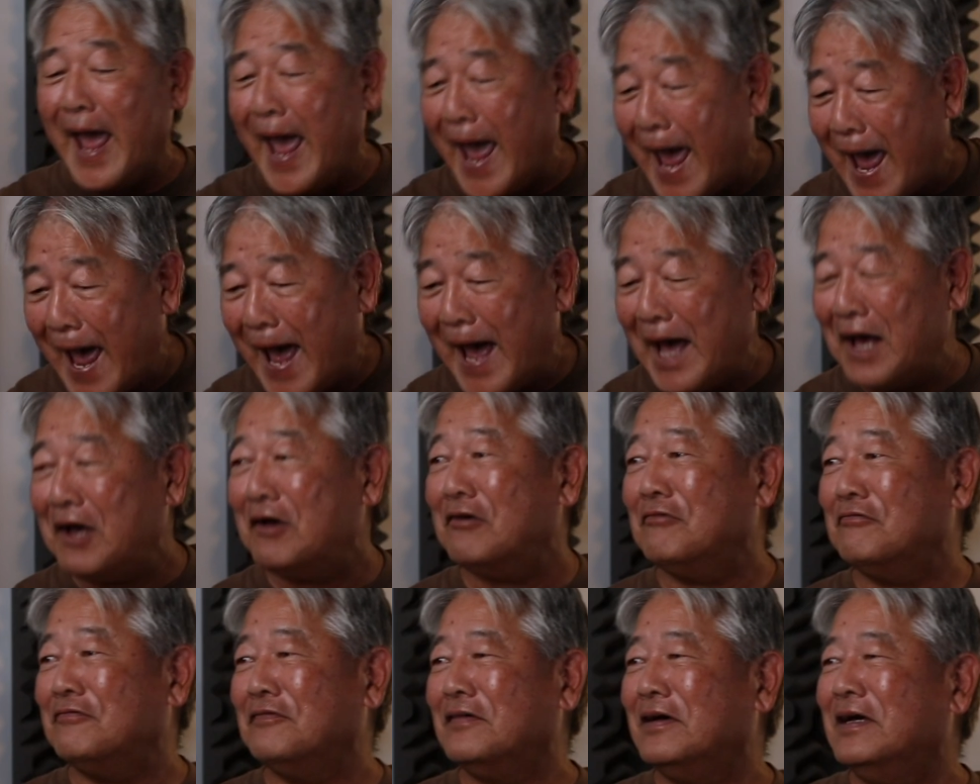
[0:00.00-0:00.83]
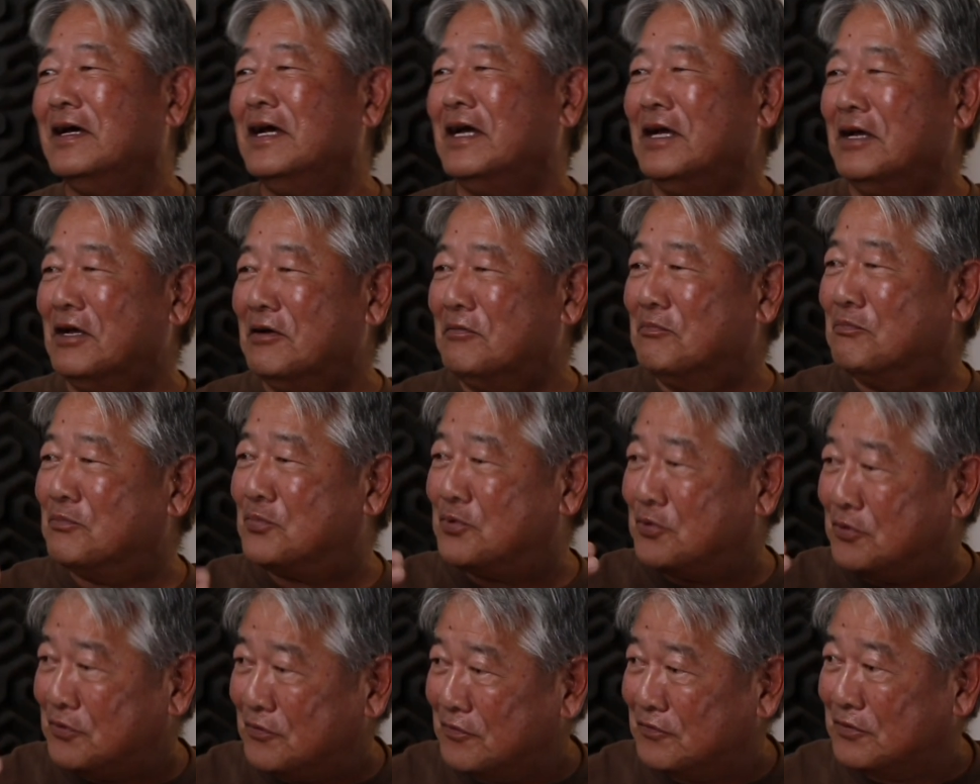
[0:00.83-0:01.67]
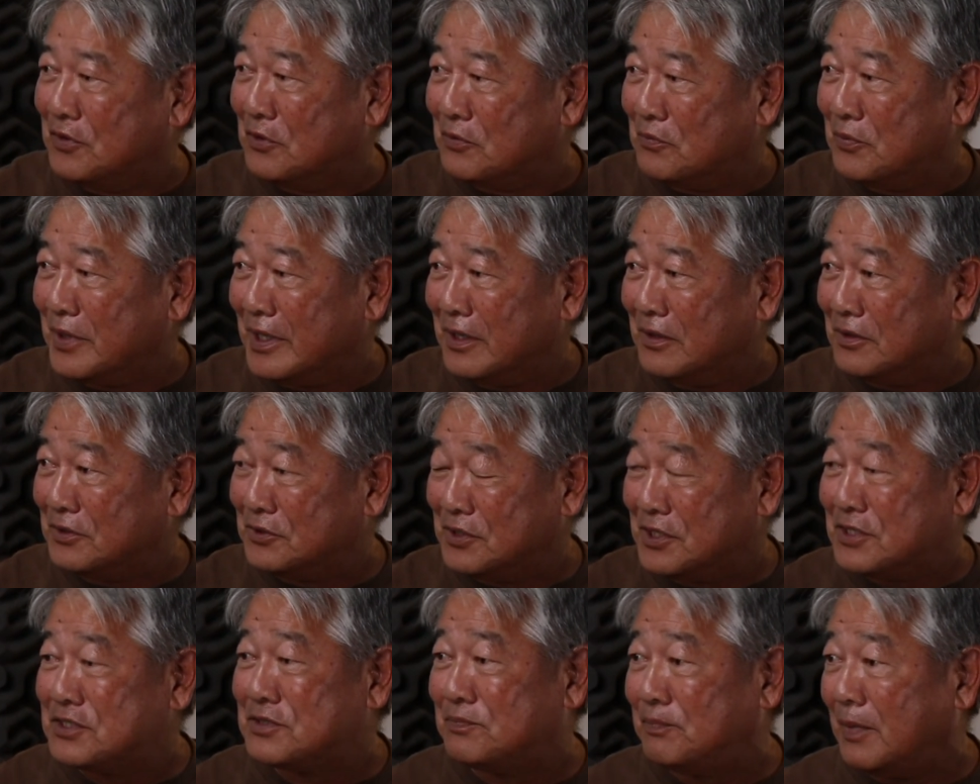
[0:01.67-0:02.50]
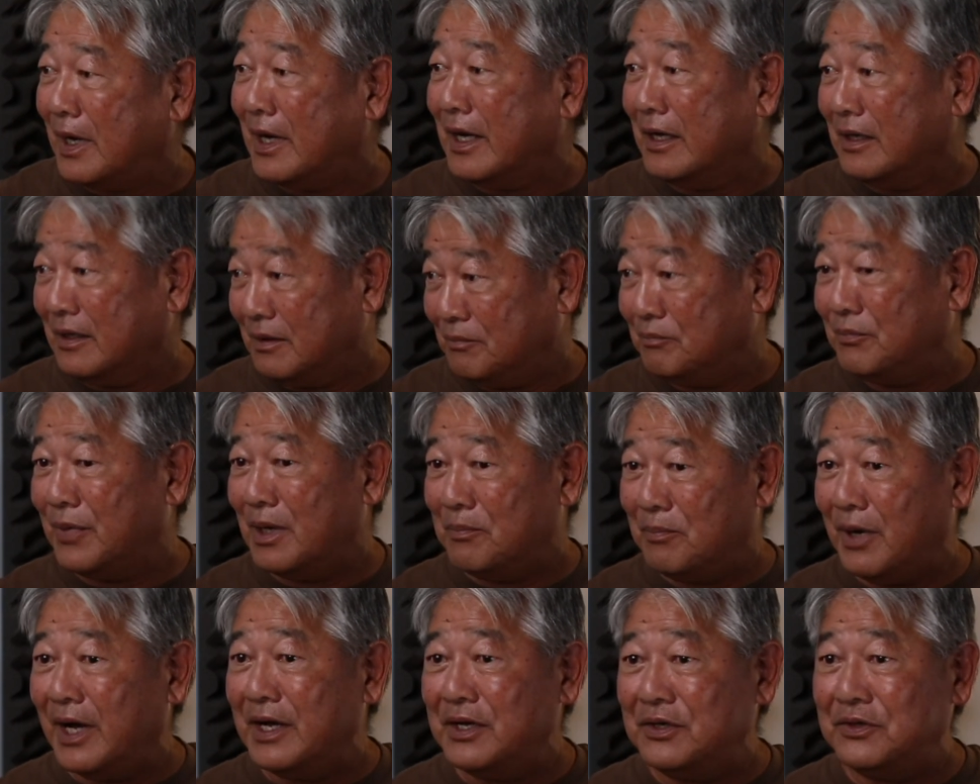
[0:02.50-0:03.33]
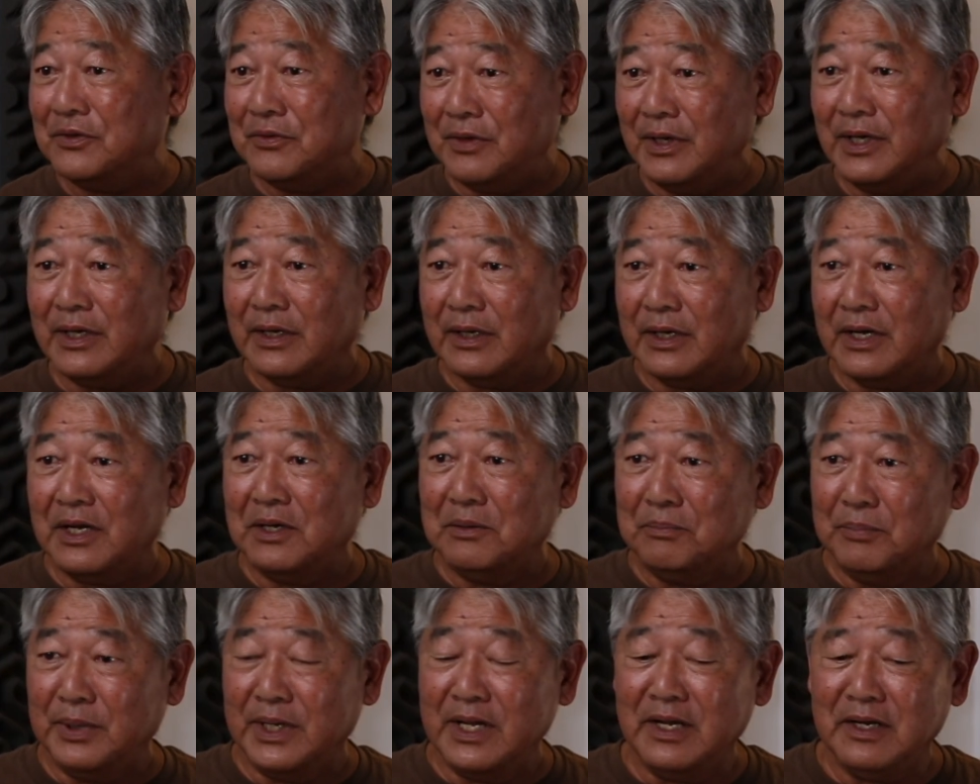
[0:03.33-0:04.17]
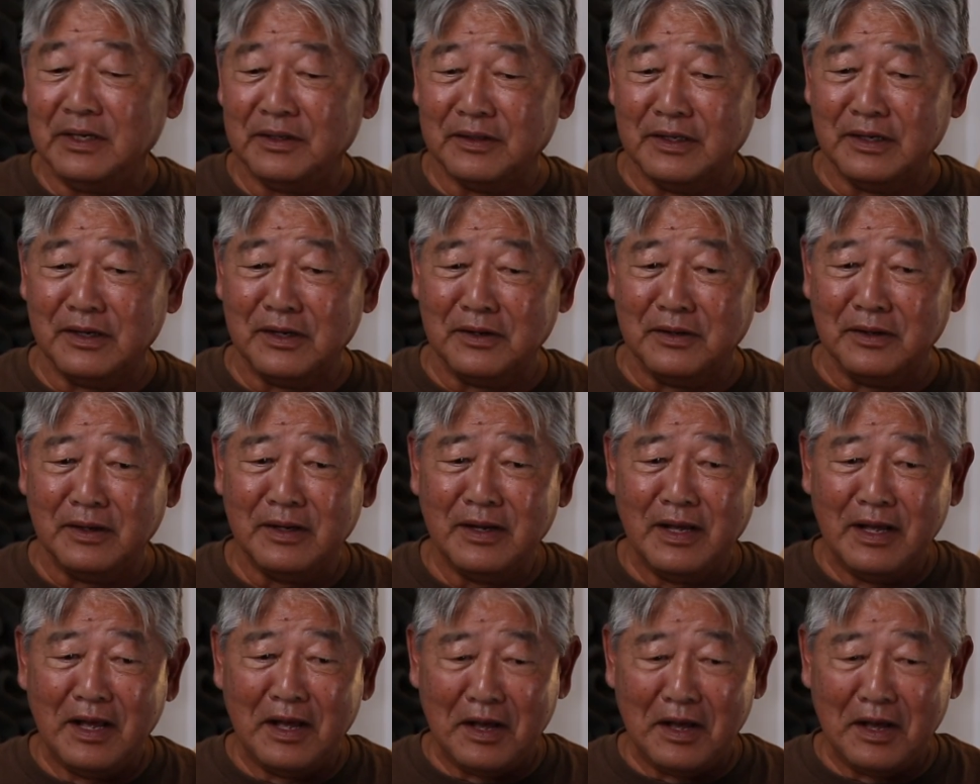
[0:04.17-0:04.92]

have improved the wheel just by doing it and being there.